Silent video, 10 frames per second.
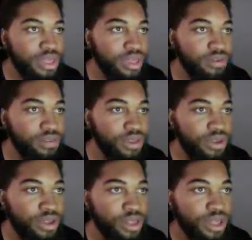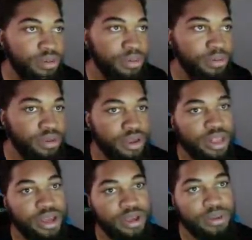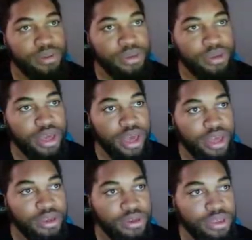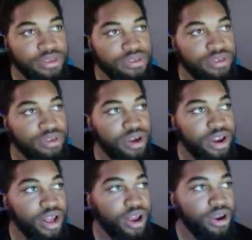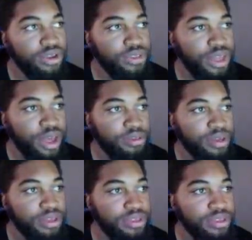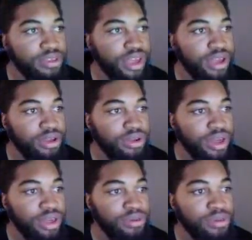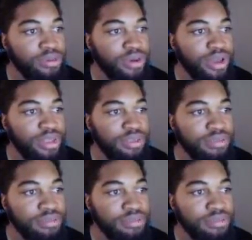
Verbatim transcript: even though a lot of people say like, oh well, yeah, you could try to argue that because it's like, okay, well, what?